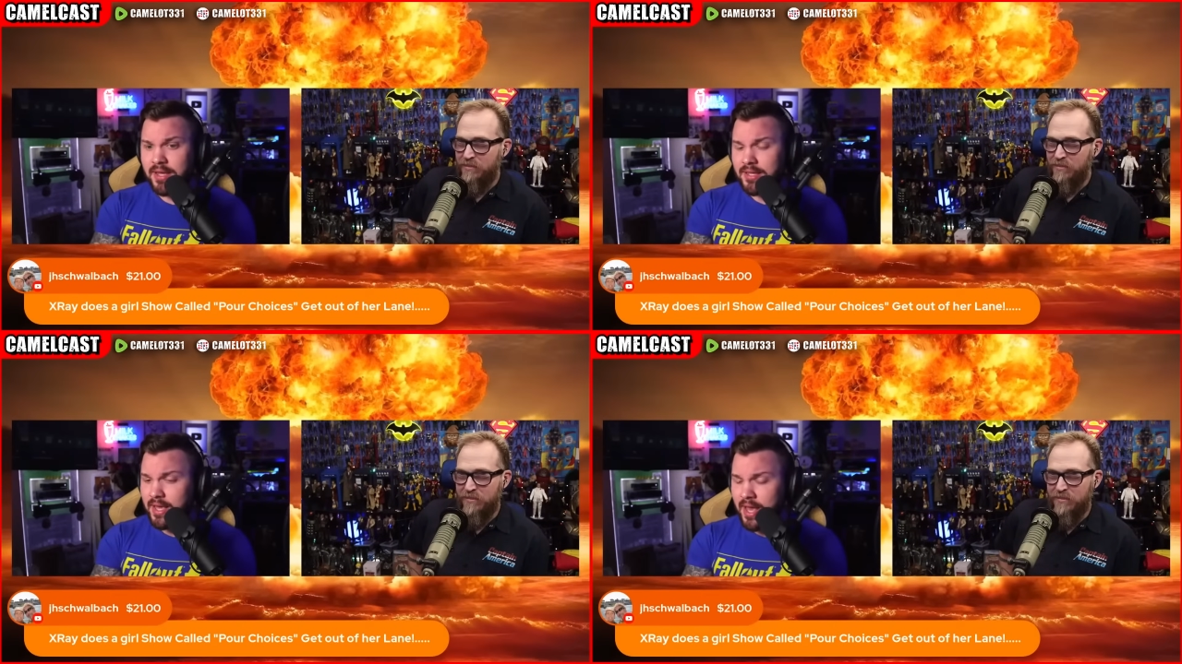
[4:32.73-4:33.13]

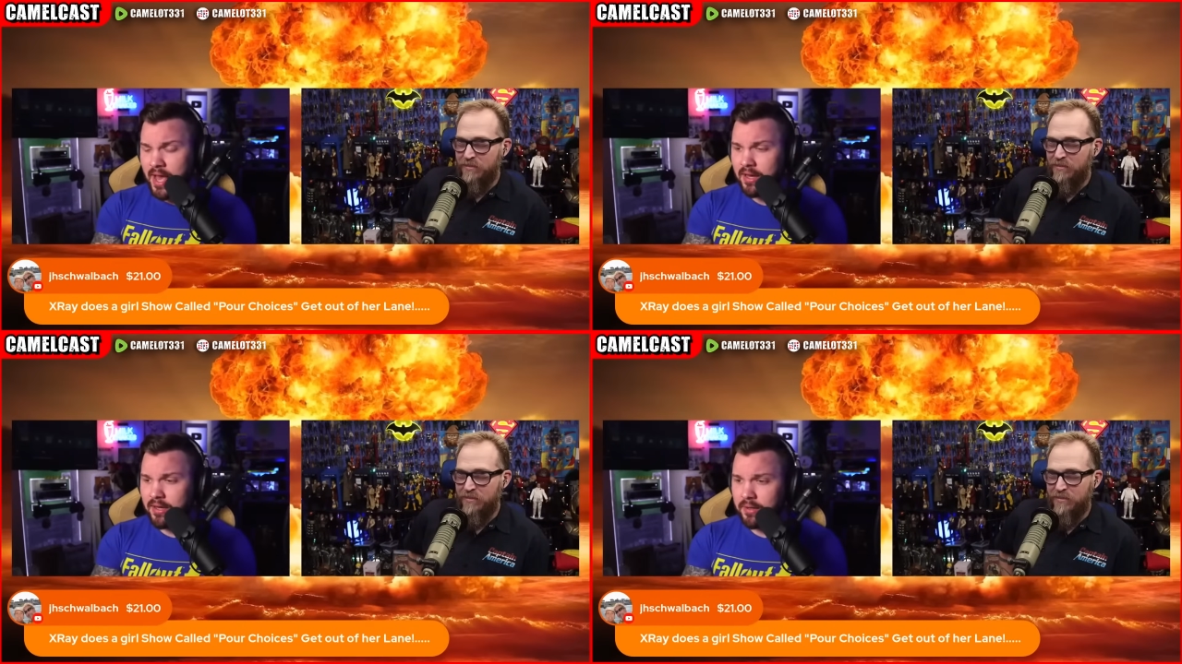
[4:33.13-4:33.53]

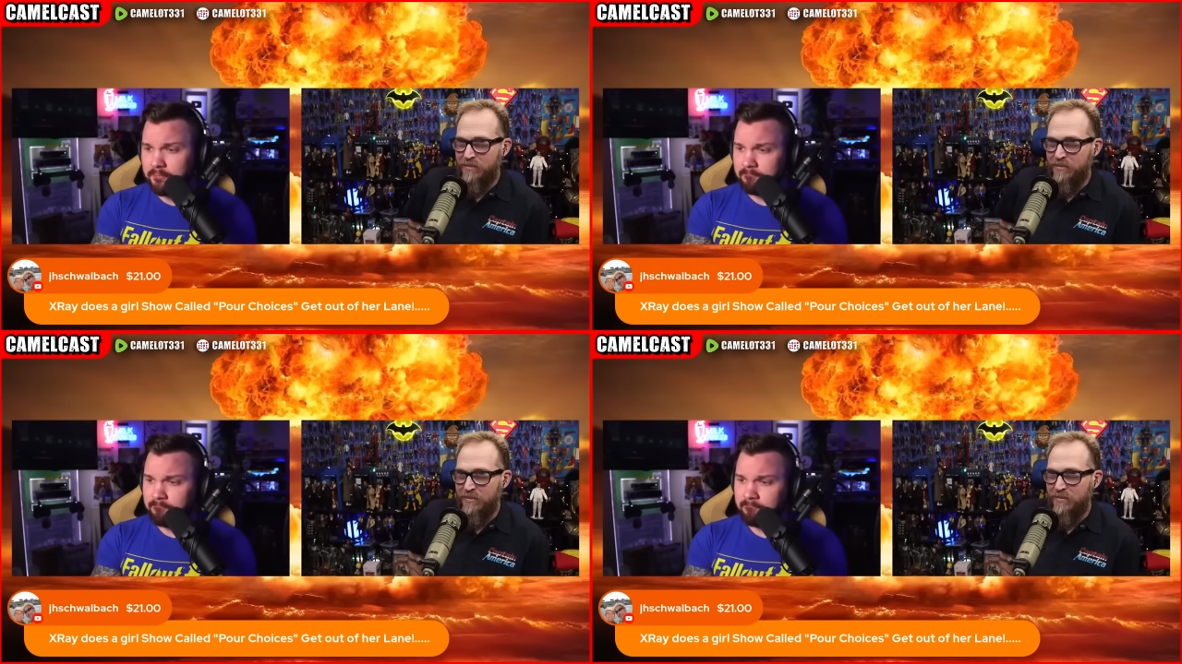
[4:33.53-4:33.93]
Speaker 1: yeah,
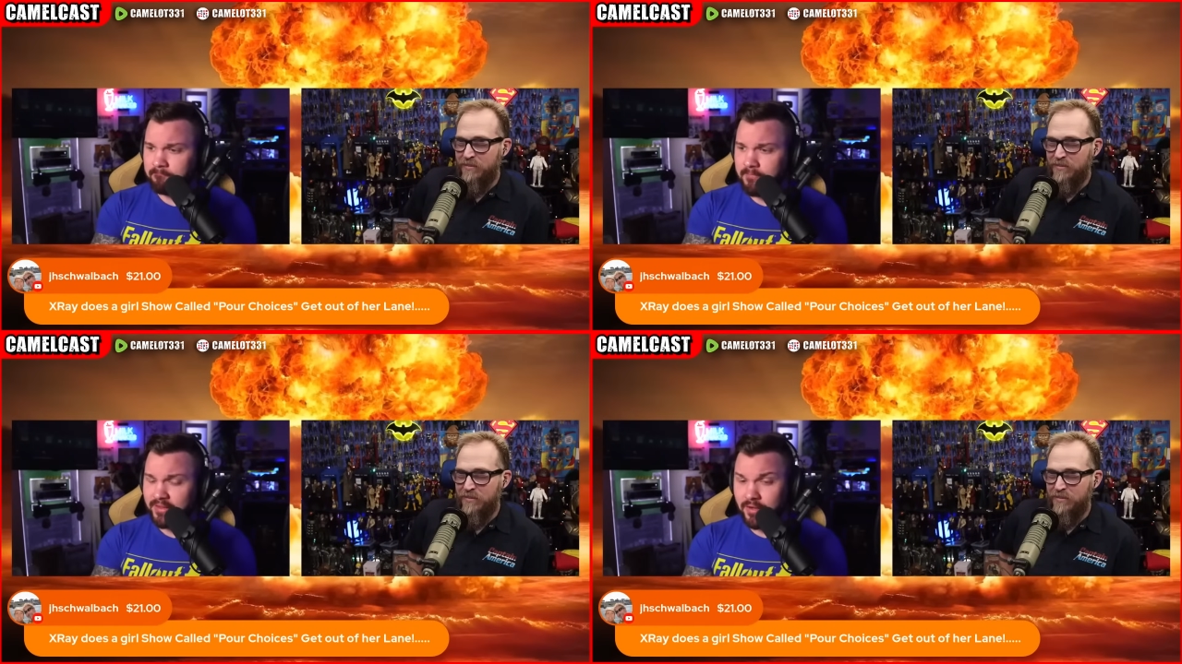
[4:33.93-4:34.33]
um,
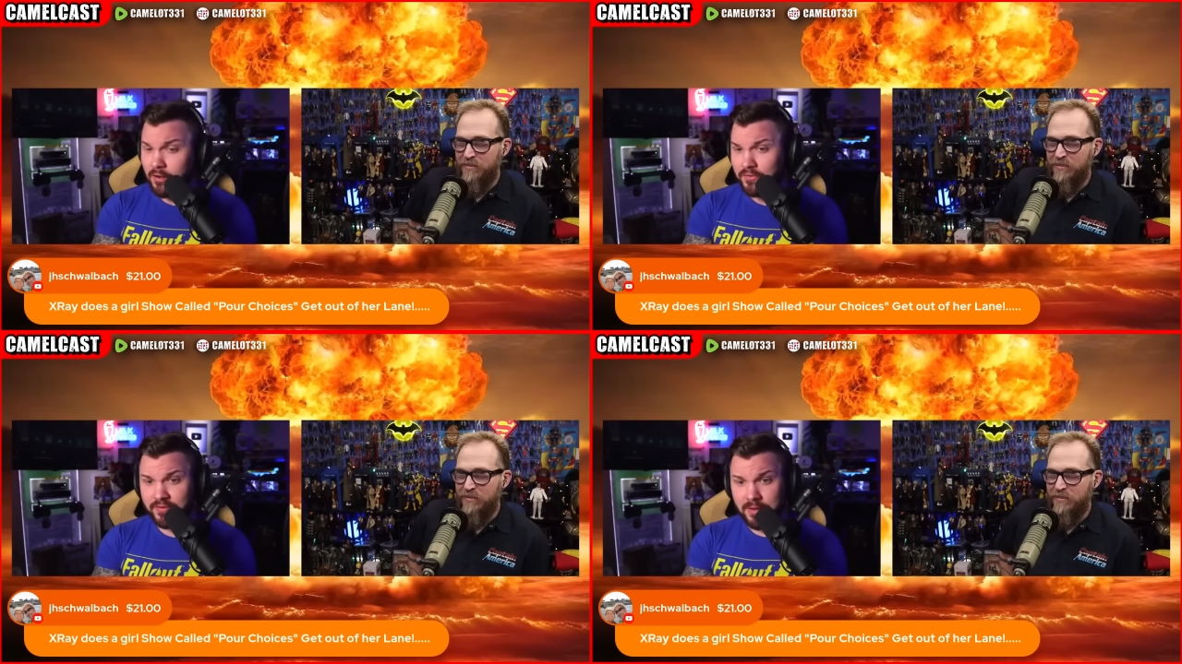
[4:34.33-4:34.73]
it's all
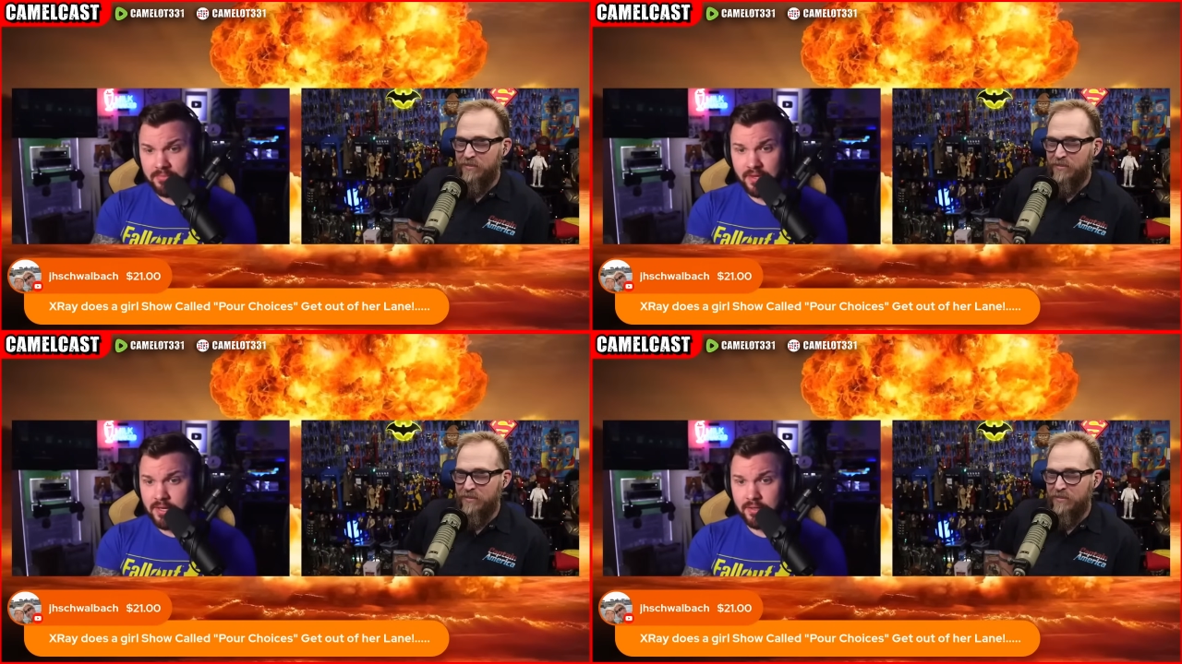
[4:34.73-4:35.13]
the same
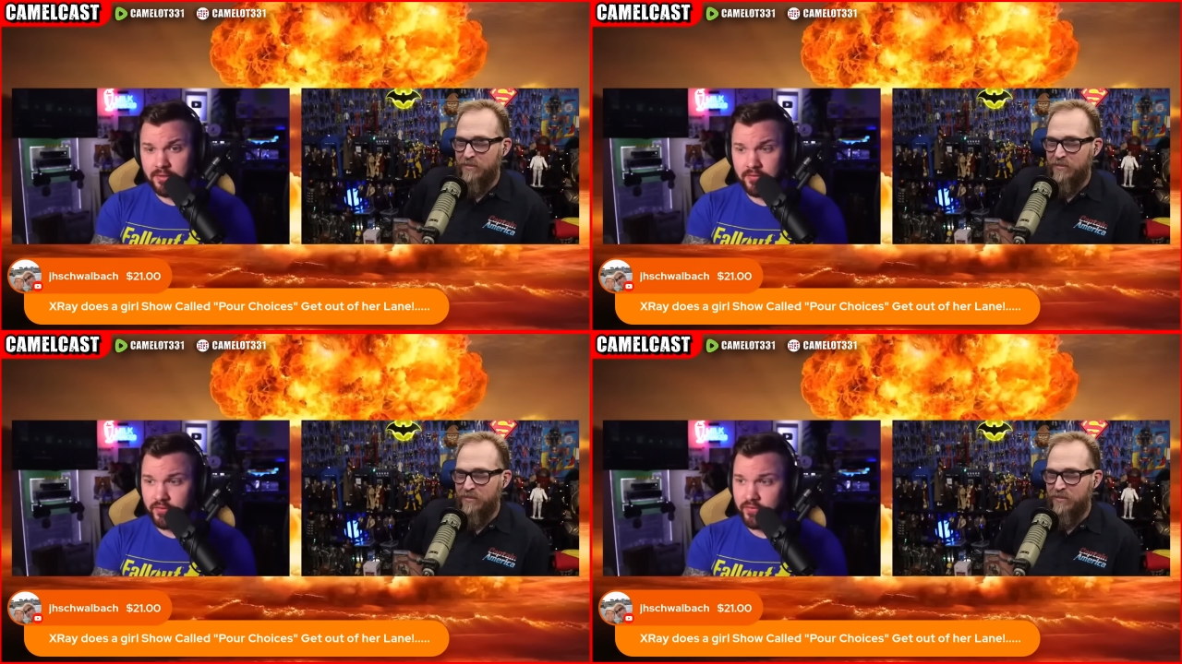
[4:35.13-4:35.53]
thing.
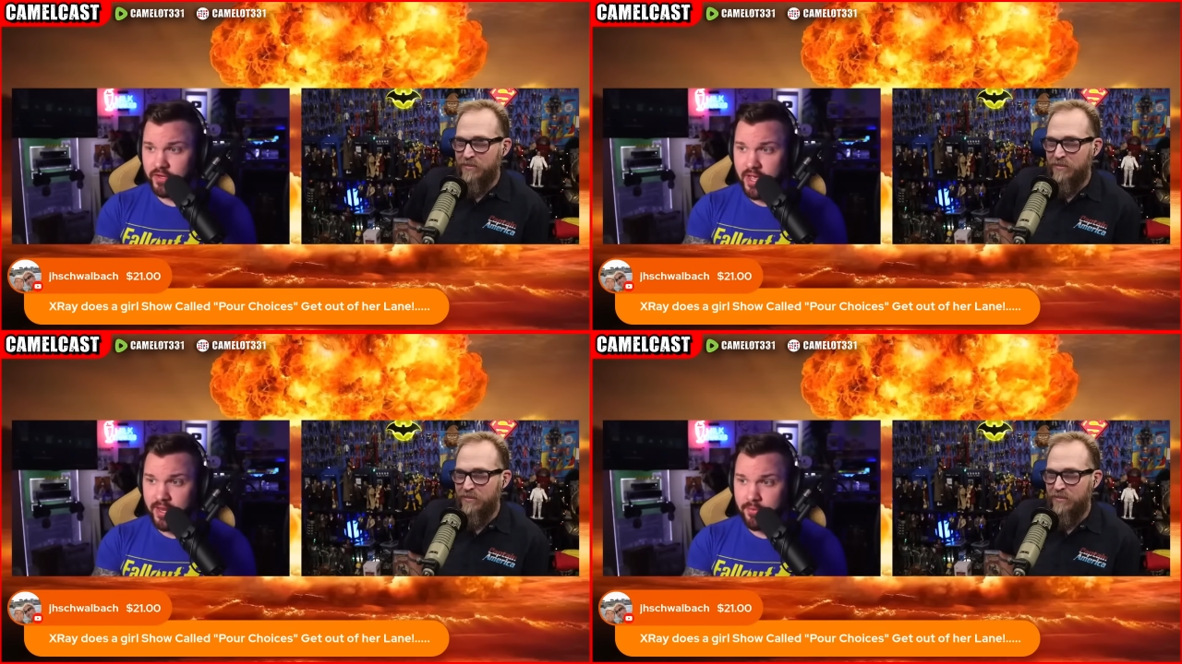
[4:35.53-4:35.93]
It's just you hang